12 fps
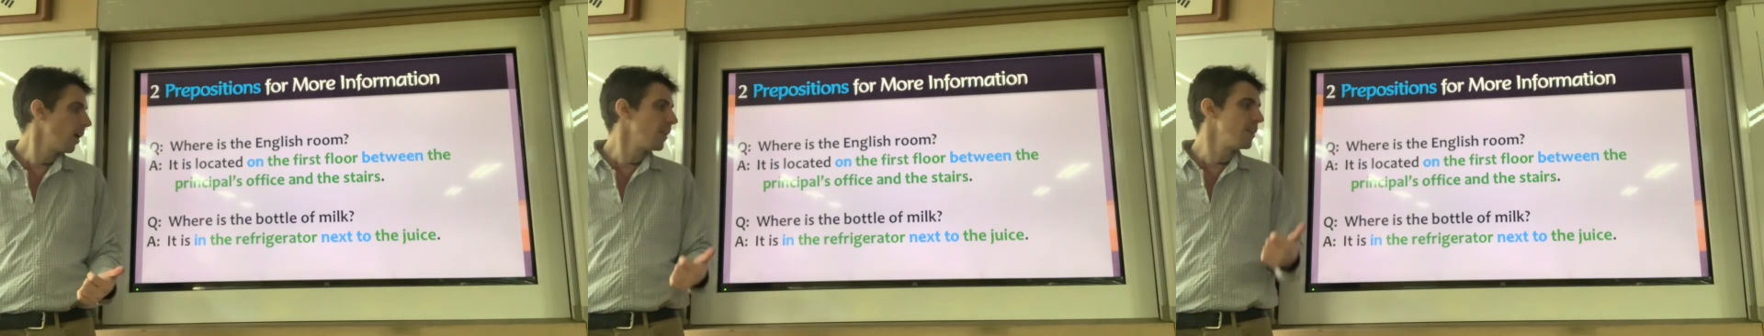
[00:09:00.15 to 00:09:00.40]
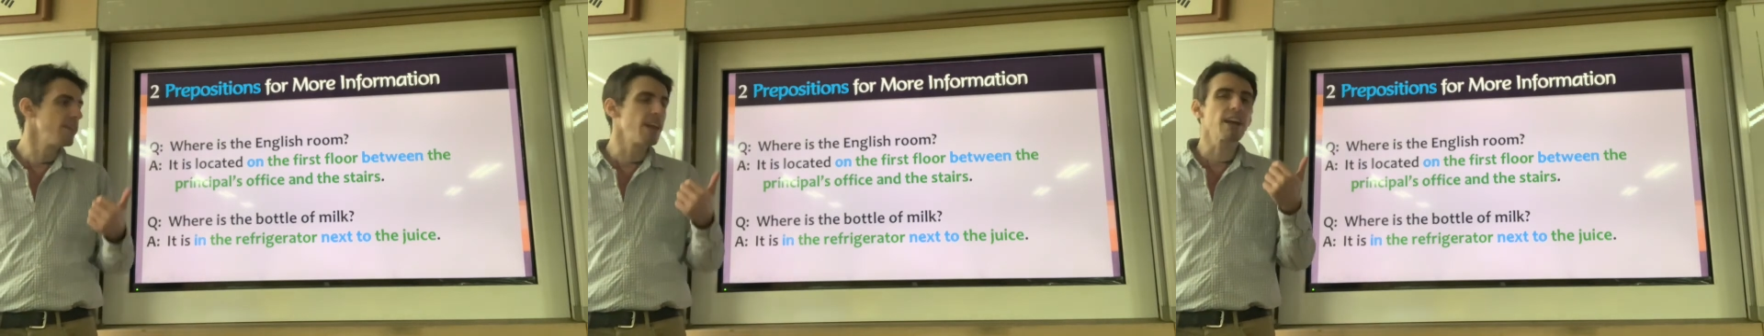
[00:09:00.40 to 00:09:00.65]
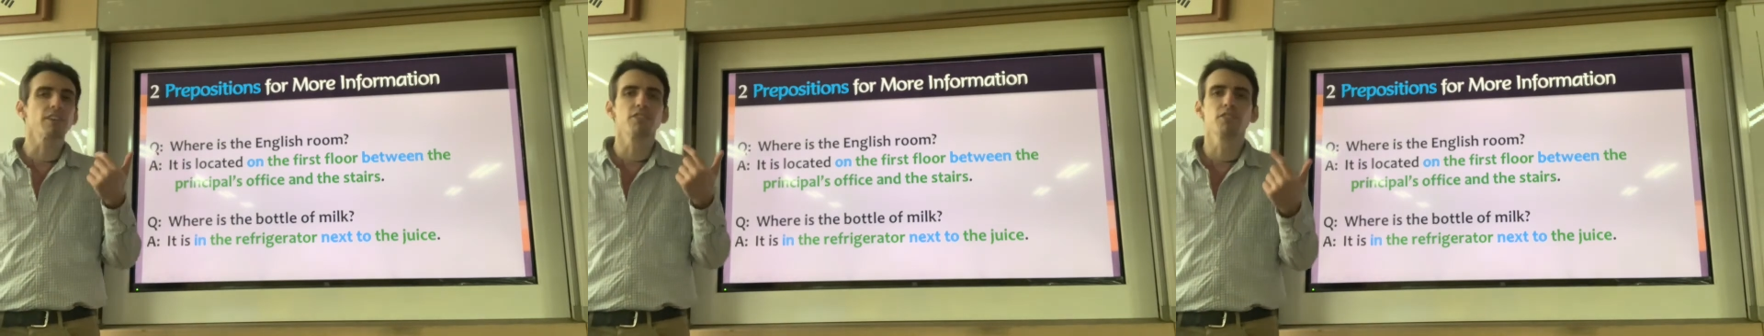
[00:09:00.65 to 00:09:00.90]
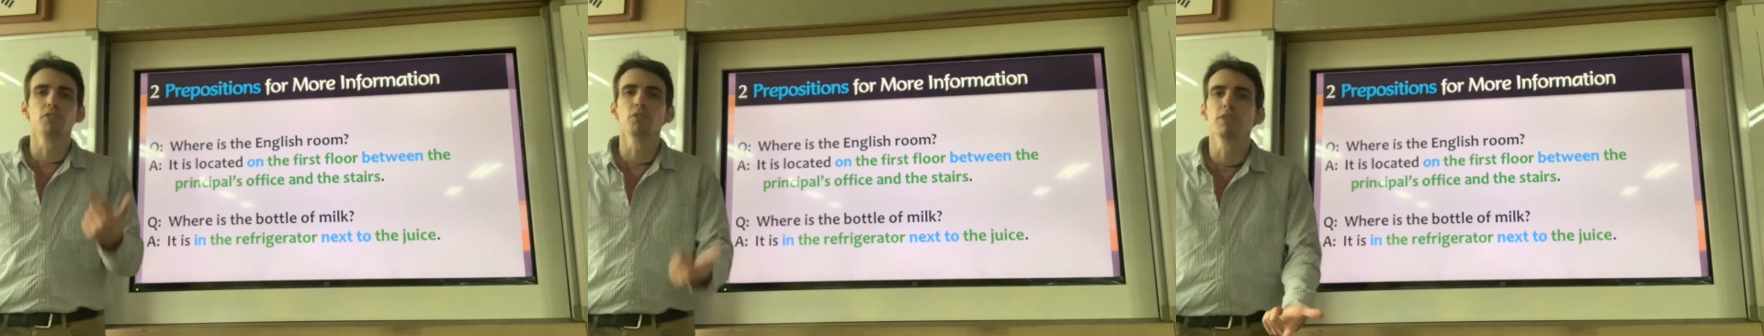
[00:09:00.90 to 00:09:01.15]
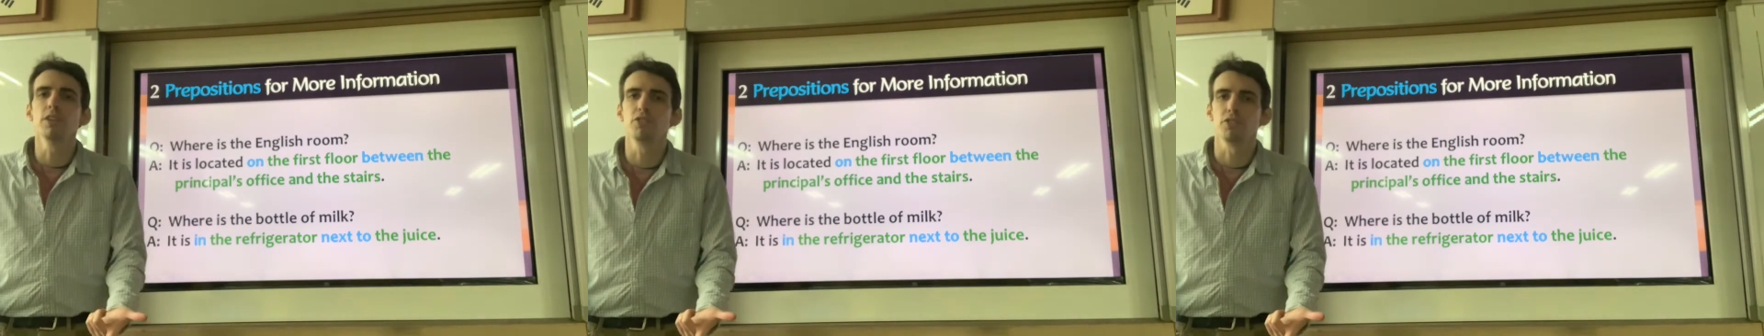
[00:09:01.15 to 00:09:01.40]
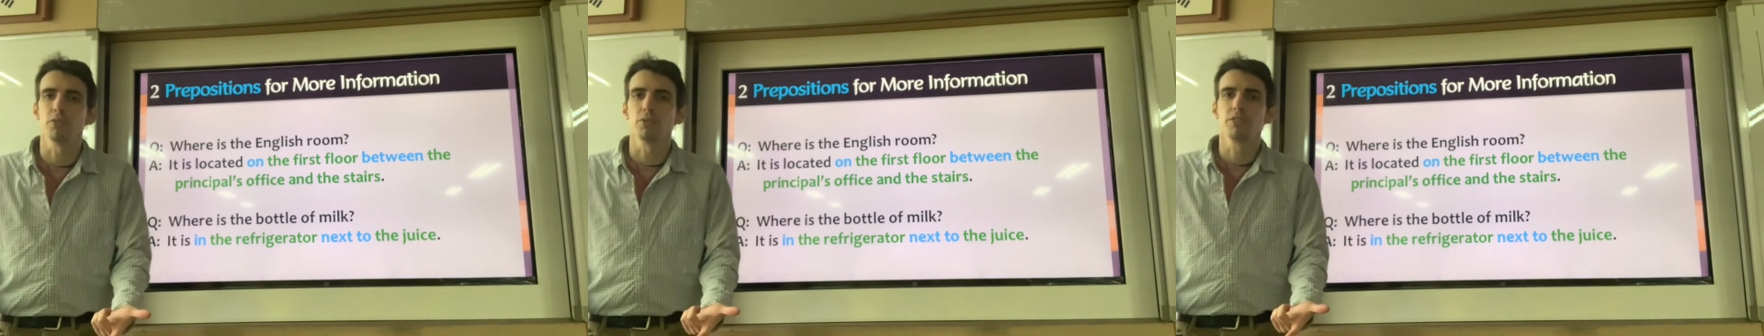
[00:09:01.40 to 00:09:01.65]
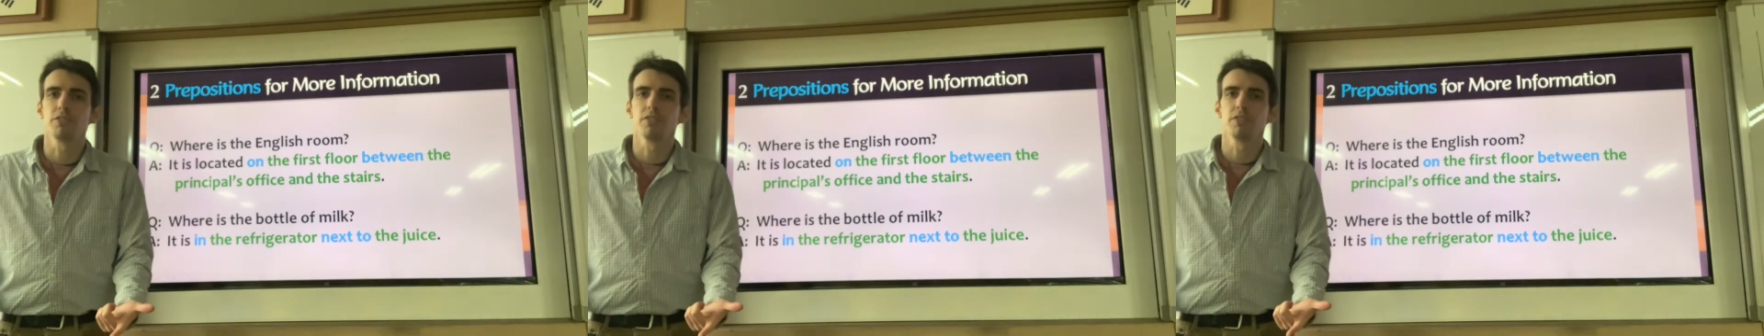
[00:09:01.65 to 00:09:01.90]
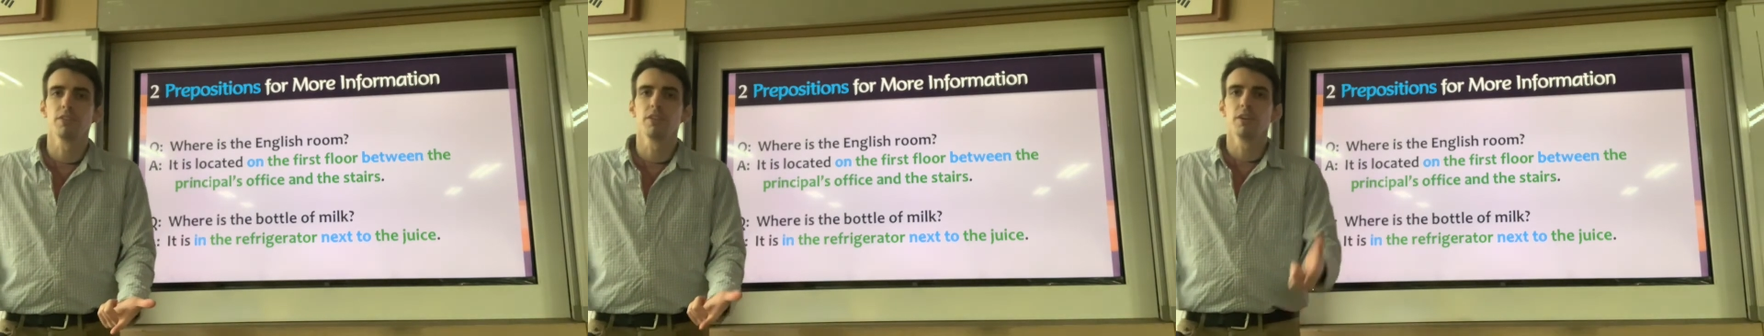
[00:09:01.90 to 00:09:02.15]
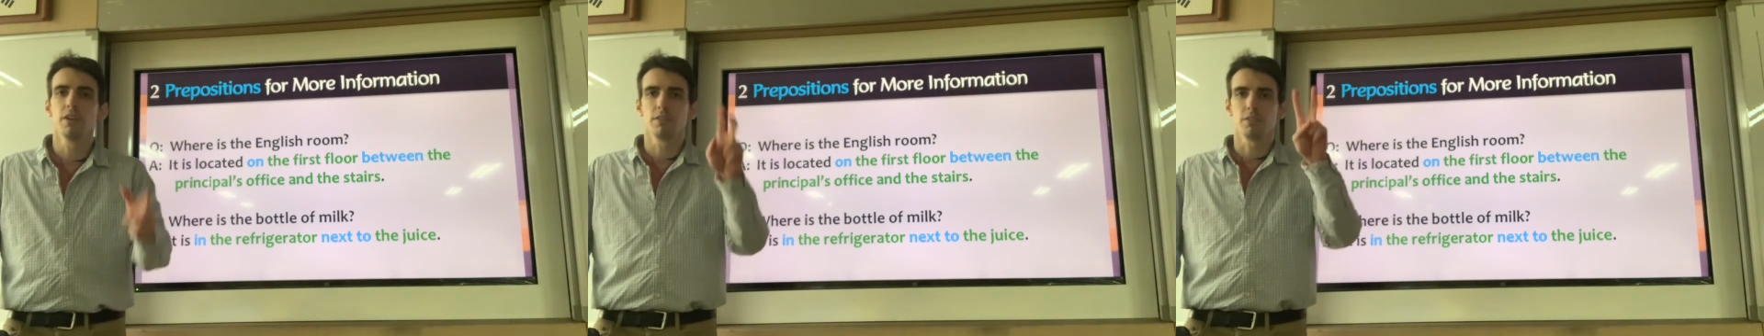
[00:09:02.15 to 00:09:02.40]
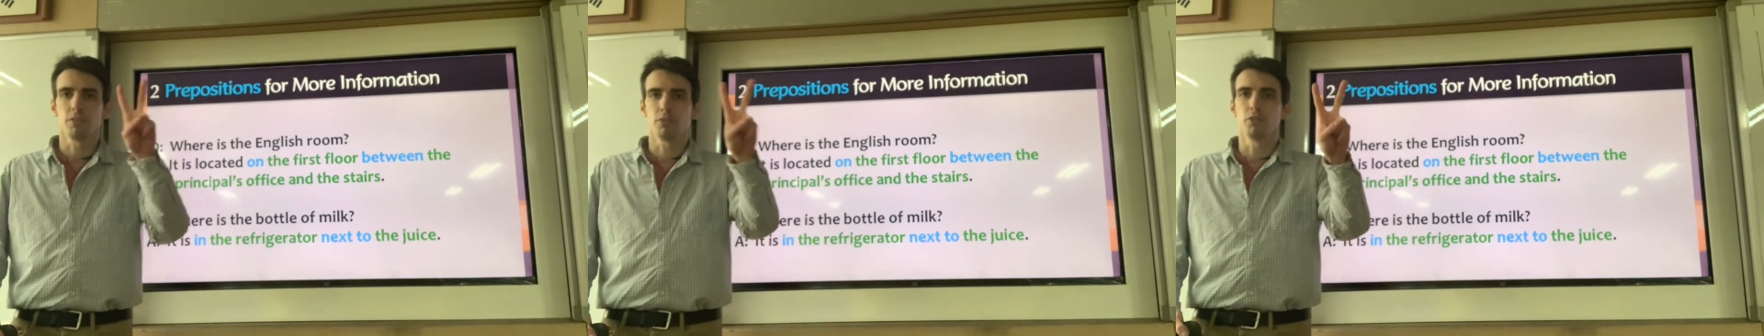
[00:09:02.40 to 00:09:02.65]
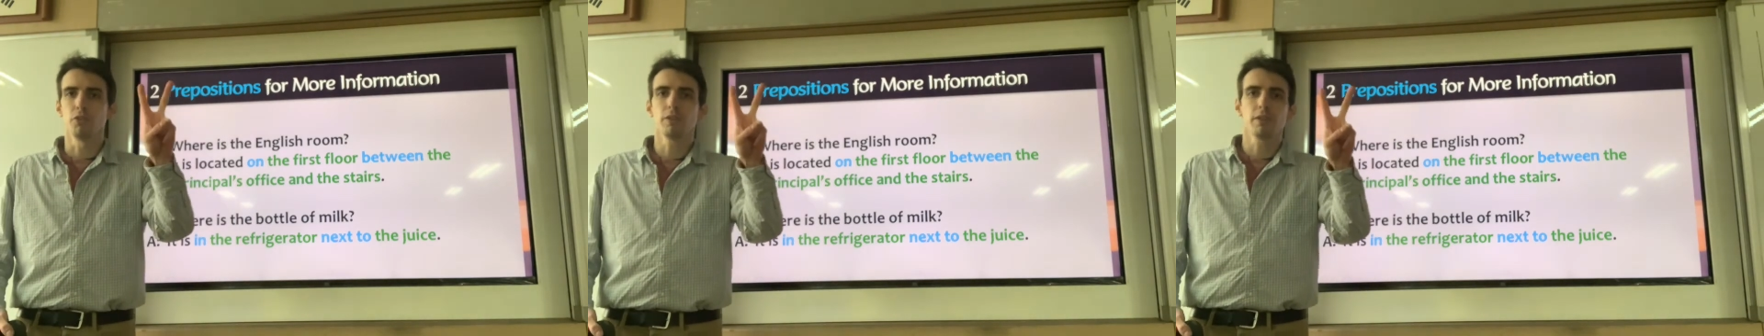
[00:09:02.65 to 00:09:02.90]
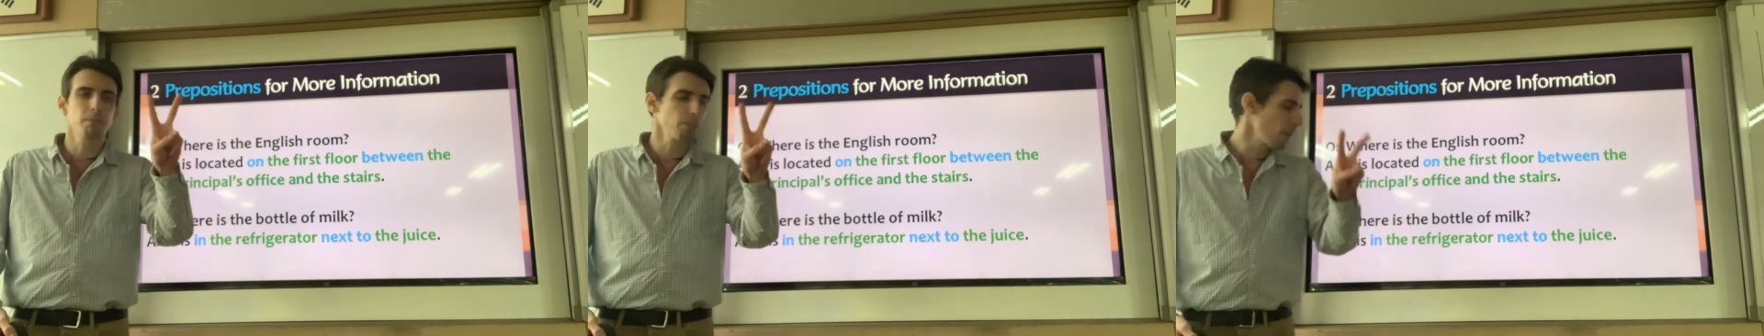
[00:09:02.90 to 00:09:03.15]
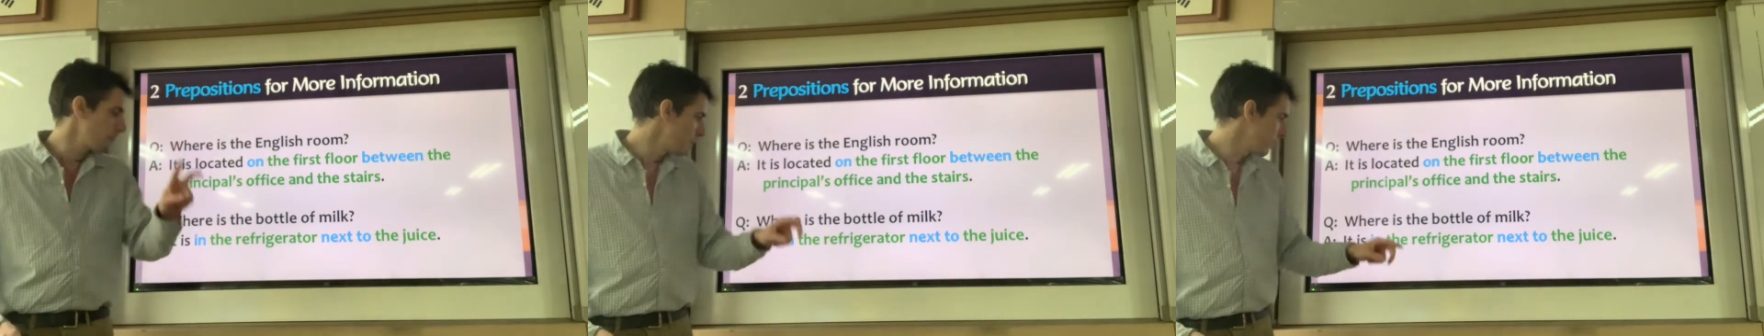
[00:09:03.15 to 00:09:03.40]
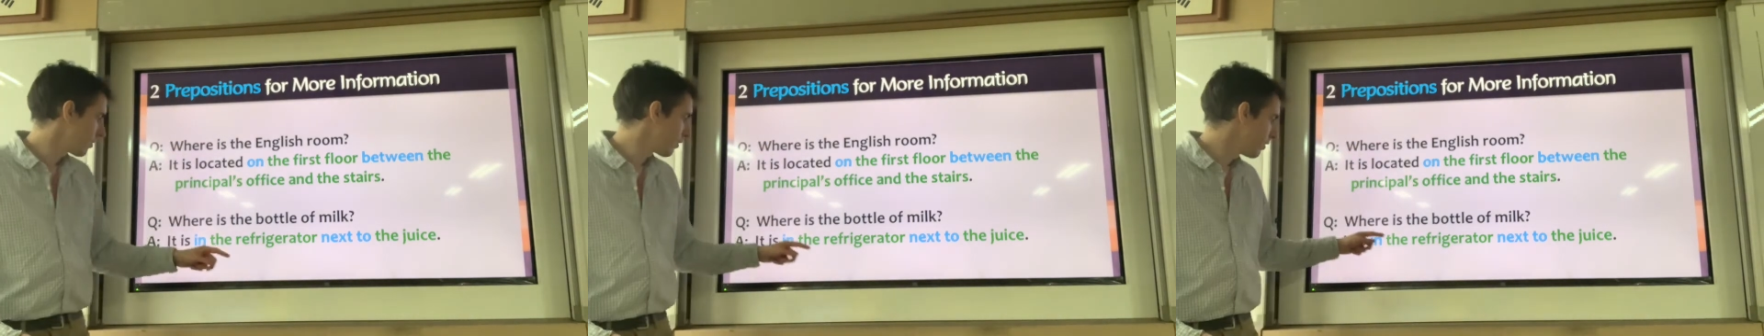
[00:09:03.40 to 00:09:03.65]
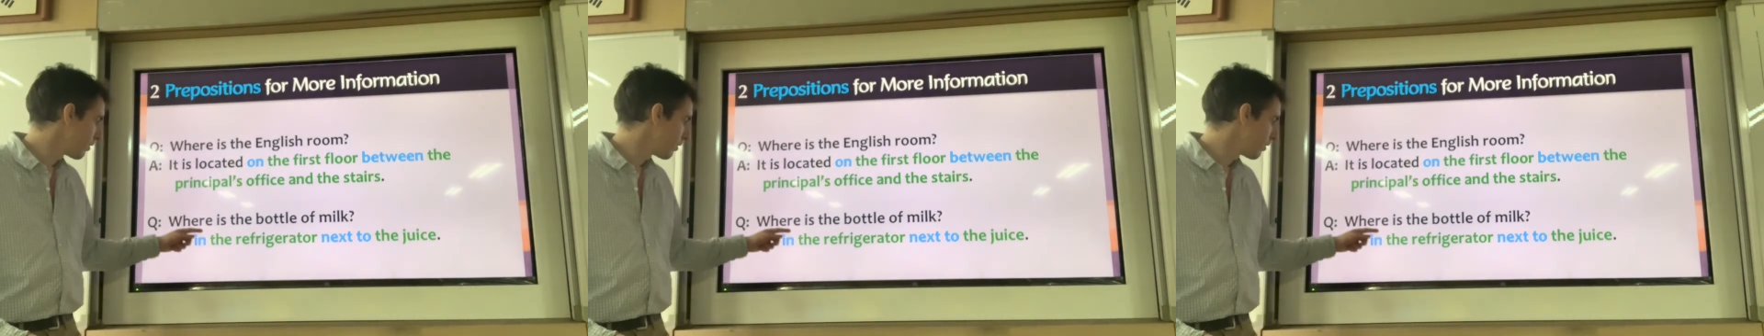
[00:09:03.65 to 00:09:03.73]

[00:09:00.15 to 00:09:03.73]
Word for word: next to the juice. So two prepositions.